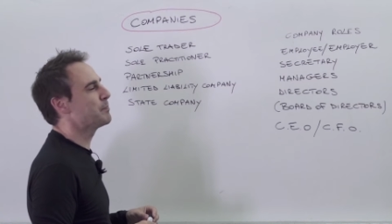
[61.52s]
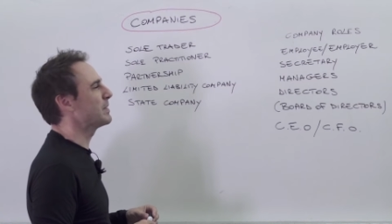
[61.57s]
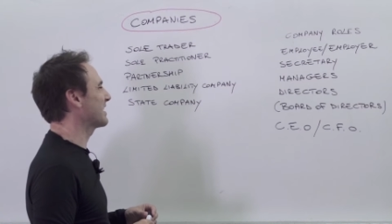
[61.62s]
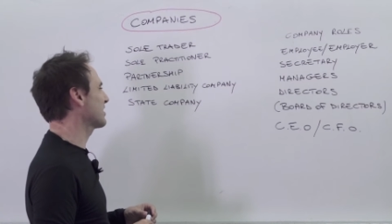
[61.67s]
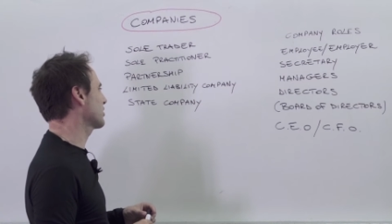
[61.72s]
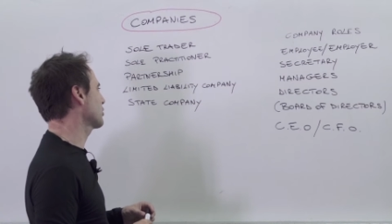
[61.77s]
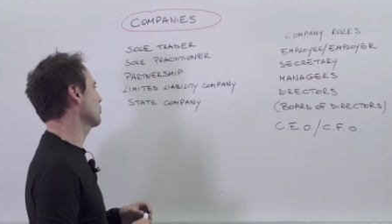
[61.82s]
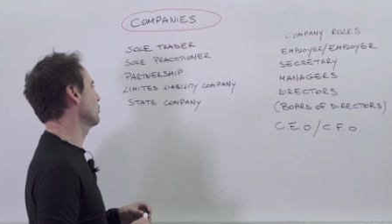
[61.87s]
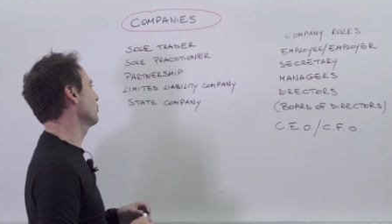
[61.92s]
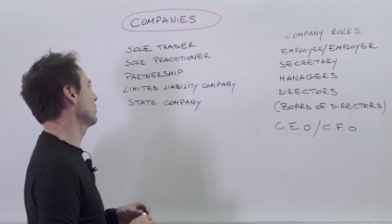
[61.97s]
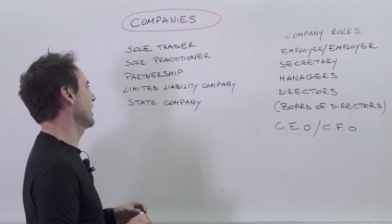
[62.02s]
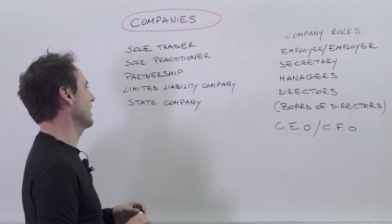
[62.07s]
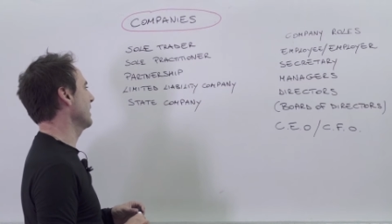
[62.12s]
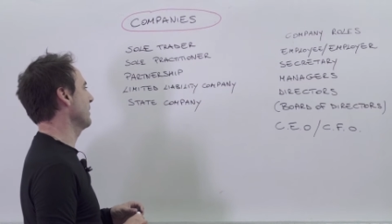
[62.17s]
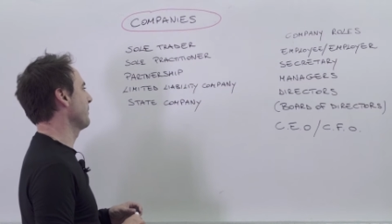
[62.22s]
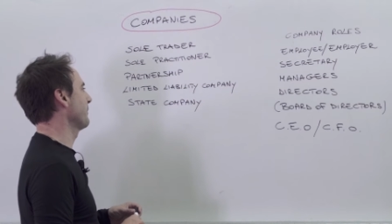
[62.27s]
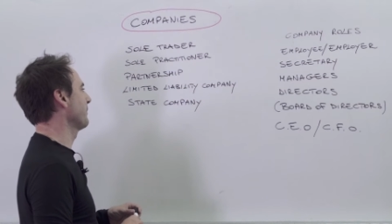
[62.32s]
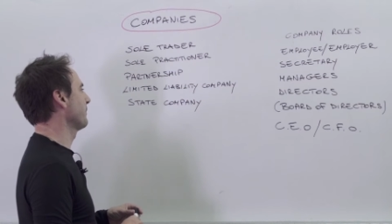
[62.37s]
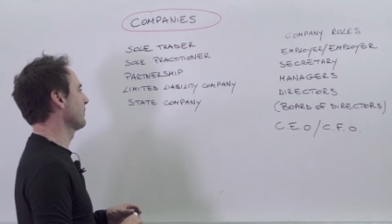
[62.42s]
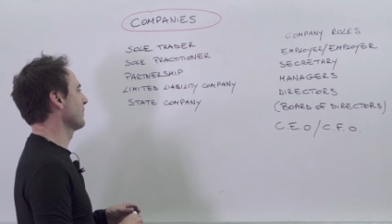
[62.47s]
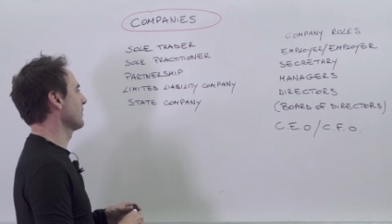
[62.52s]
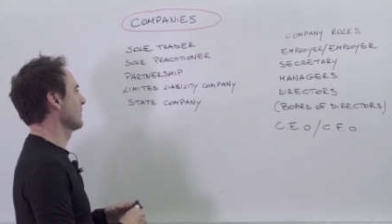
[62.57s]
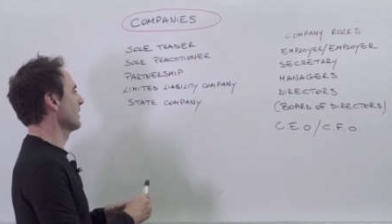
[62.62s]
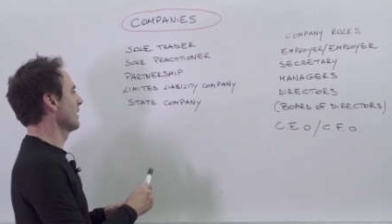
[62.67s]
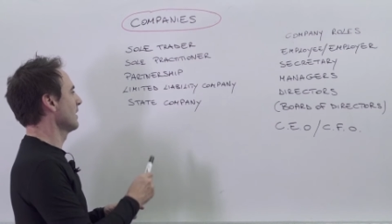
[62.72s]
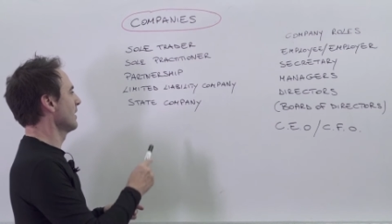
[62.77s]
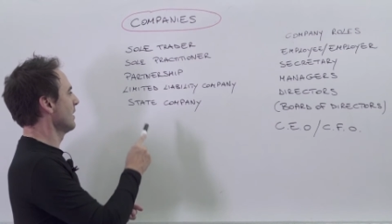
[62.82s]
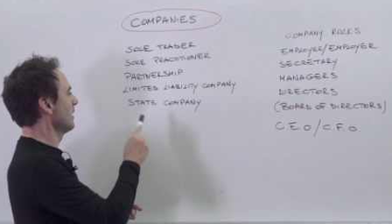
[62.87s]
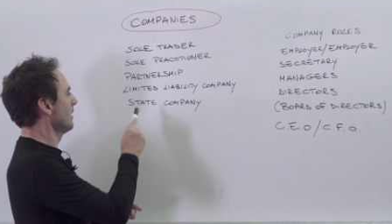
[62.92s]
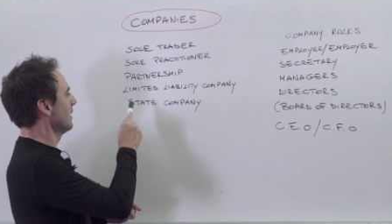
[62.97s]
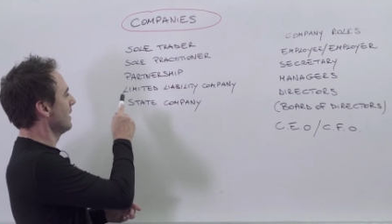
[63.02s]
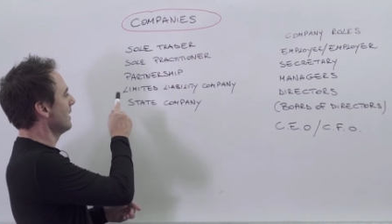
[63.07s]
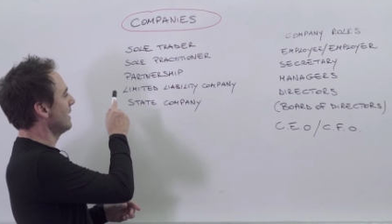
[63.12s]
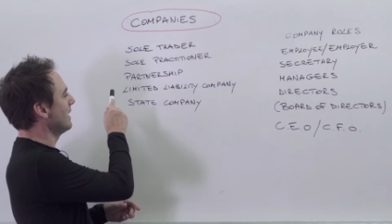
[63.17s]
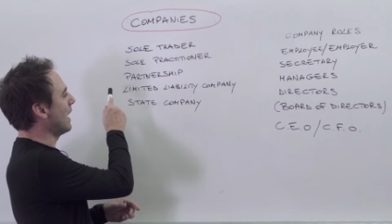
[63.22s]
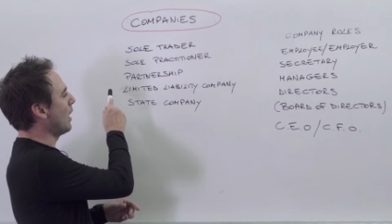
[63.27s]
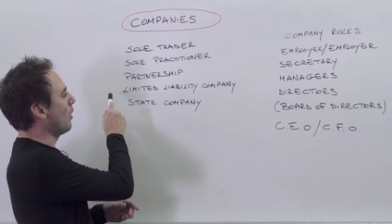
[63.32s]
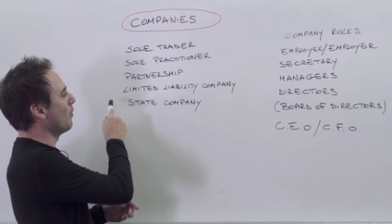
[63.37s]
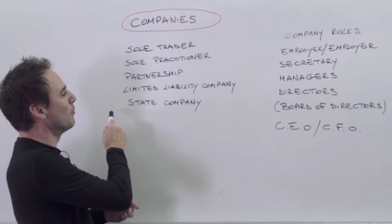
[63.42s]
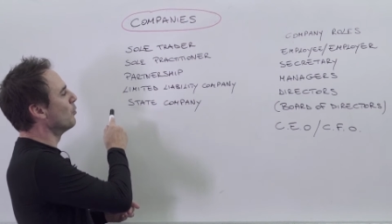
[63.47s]
persone.
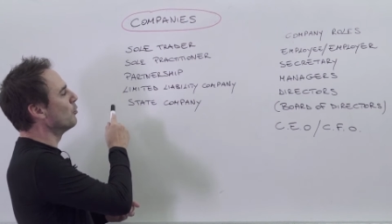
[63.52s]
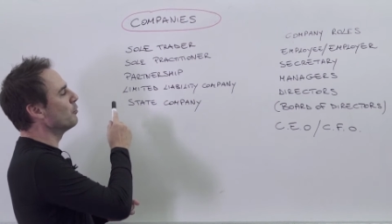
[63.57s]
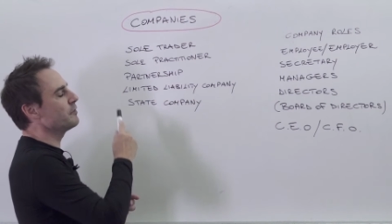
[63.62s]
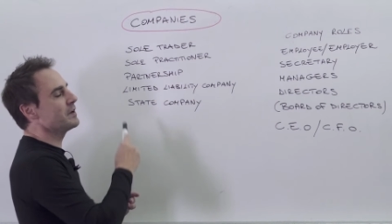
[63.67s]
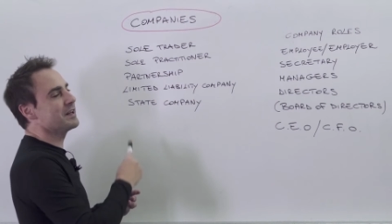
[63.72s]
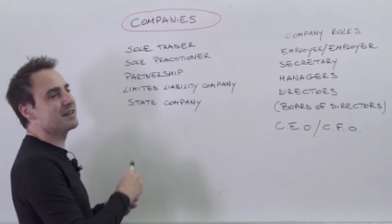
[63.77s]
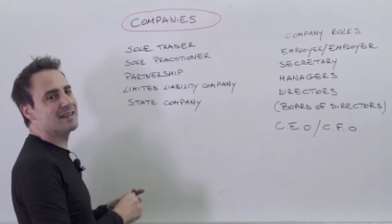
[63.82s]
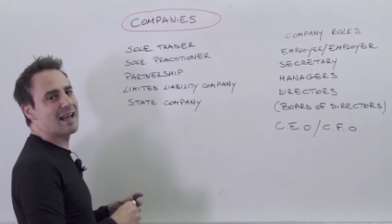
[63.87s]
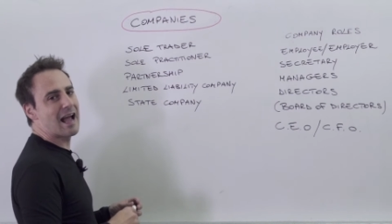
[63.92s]
Now moving